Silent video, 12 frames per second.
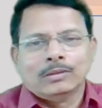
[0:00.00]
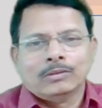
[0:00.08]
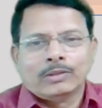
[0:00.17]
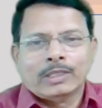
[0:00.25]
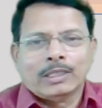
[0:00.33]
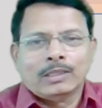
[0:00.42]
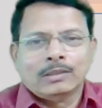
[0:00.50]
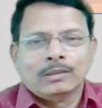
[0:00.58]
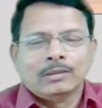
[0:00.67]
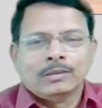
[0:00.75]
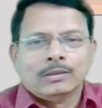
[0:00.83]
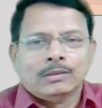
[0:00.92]
you can
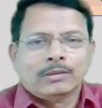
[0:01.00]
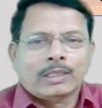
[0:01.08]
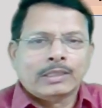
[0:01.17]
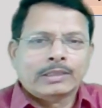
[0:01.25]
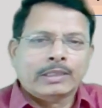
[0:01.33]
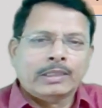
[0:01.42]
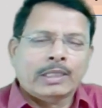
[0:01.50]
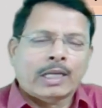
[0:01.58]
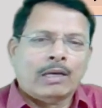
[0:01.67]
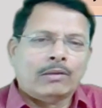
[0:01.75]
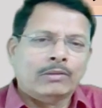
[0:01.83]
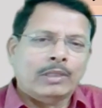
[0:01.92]
you can say
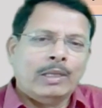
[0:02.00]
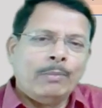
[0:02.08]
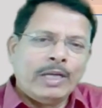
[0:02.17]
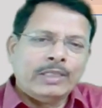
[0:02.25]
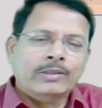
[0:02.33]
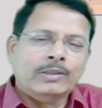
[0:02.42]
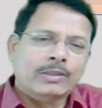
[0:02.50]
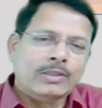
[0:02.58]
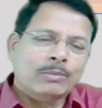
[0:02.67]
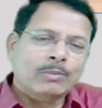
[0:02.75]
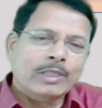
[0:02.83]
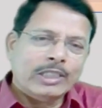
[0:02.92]
have embed
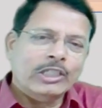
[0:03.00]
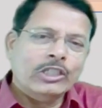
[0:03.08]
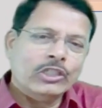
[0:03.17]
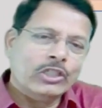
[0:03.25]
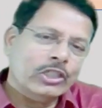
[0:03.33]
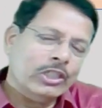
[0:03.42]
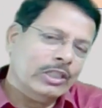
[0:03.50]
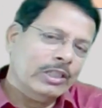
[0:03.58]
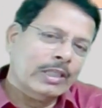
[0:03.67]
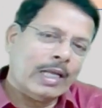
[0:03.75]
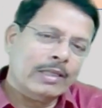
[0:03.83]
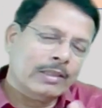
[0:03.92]
some condition
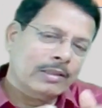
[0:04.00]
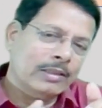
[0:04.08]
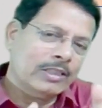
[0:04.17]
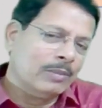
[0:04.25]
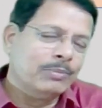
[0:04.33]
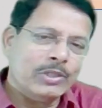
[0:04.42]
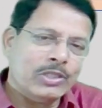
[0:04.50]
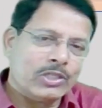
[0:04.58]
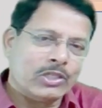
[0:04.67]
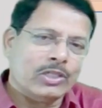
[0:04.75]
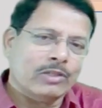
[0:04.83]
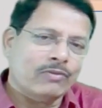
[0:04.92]
in that jump
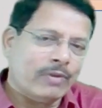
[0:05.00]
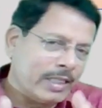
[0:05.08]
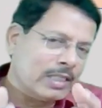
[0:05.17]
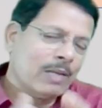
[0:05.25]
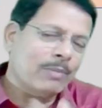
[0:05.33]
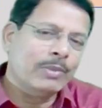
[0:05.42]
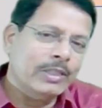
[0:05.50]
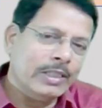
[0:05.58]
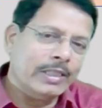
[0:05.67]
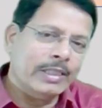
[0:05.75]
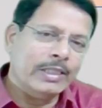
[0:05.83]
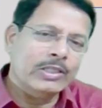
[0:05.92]
instruction. For example,
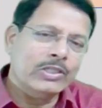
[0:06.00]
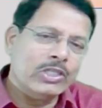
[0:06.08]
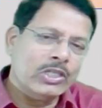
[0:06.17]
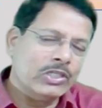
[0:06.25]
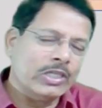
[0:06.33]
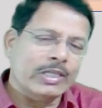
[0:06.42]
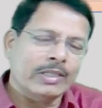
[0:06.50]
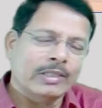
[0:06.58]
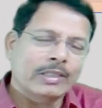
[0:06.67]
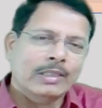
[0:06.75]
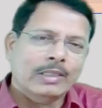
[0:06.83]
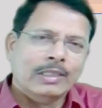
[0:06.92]
here it is JZ,
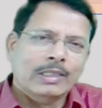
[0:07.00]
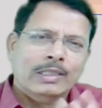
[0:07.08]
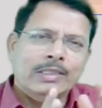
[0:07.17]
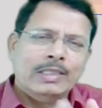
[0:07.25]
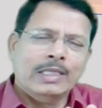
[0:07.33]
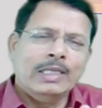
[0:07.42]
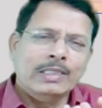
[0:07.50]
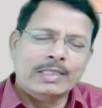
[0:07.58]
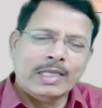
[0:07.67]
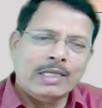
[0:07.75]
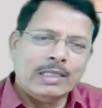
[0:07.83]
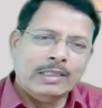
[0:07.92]

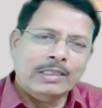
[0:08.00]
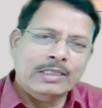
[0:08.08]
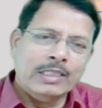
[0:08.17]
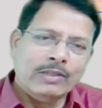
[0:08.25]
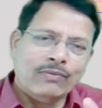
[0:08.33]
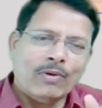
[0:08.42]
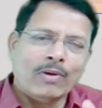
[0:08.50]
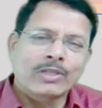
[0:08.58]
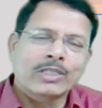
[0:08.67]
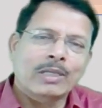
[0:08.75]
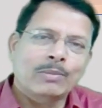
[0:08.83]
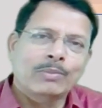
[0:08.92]
JZ, J for
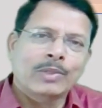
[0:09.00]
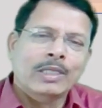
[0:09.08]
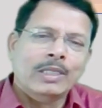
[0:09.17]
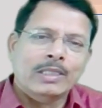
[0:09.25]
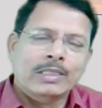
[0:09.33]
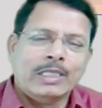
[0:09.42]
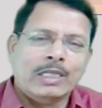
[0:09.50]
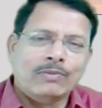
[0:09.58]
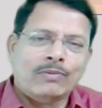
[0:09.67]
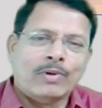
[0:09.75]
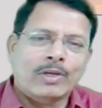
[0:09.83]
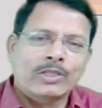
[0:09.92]
jump, Z
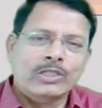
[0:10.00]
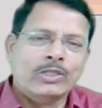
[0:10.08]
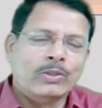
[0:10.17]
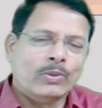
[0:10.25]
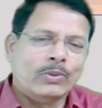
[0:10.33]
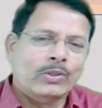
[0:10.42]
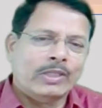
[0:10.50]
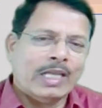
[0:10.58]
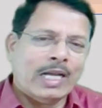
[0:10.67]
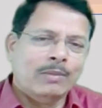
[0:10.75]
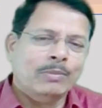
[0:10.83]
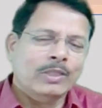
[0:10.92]
for zero.
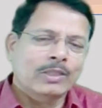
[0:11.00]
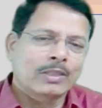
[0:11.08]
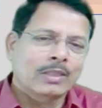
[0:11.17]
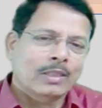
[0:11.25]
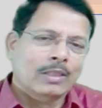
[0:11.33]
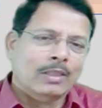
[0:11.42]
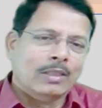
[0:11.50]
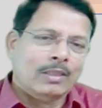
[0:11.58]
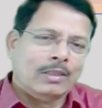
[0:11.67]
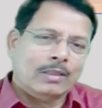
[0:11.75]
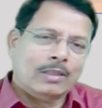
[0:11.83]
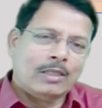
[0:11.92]
That means
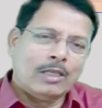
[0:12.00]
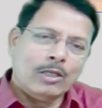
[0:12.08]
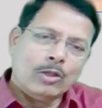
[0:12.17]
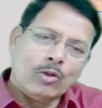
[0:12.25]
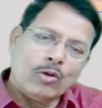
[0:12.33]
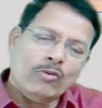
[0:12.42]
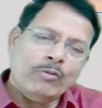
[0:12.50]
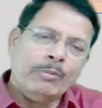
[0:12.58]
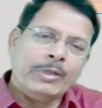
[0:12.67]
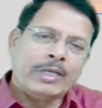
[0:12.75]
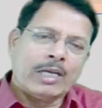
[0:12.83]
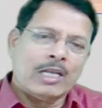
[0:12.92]
the control will
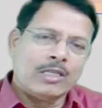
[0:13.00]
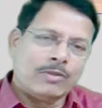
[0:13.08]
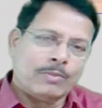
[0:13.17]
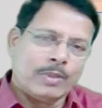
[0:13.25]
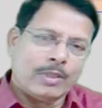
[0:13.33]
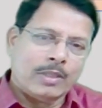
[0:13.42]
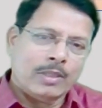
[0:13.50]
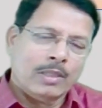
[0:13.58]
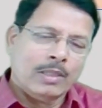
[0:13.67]
be transferred.